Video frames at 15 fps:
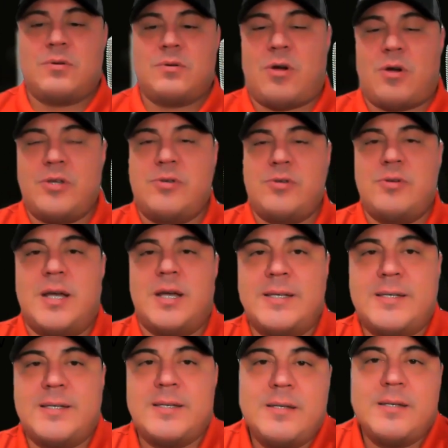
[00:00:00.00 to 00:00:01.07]
call you
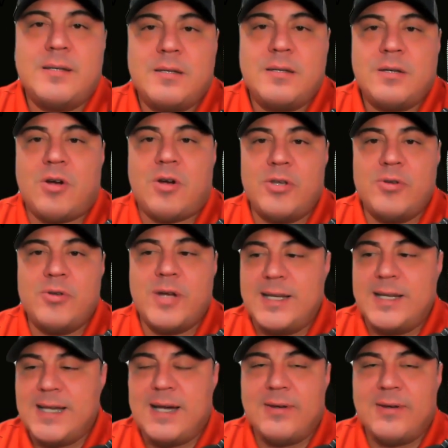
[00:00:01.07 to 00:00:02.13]
guys call you
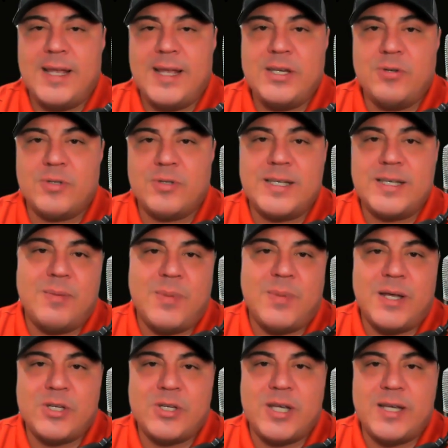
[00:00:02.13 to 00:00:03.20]
guys out, and you'll see them
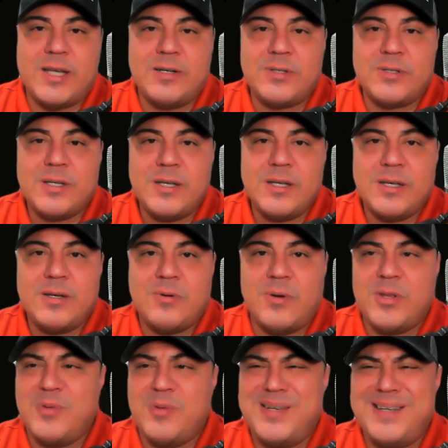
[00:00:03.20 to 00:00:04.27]
on the channels,
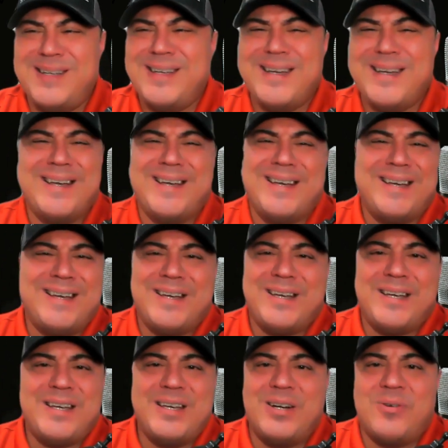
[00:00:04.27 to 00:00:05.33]
whether it be
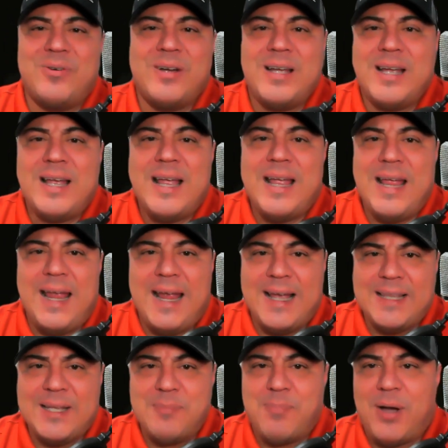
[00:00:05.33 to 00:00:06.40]
you know
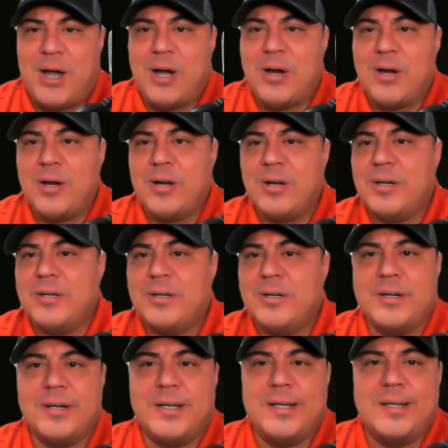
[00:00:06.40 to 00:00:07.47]
Allen Parr,
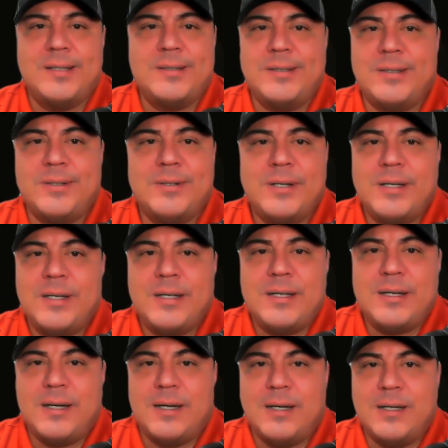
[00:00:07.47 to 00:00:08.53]
or, uh, you know,
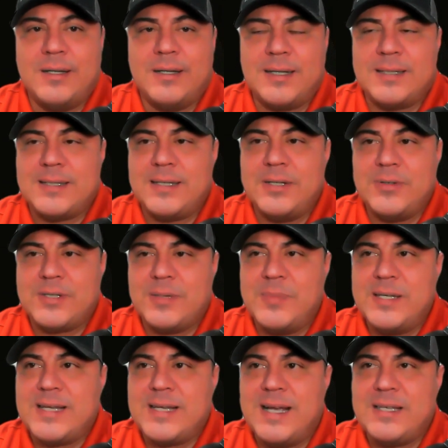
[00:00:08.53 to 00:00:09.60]
uh, like I said, you know, some of
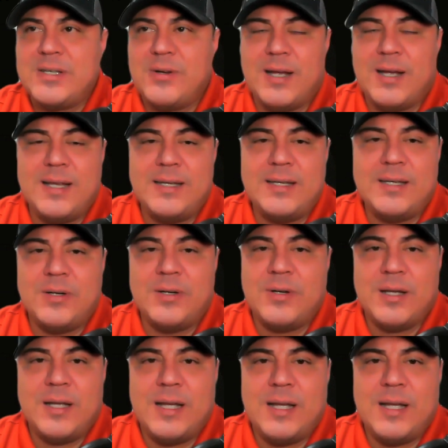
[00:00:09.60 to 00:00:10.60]
these guys, you know, I, you know,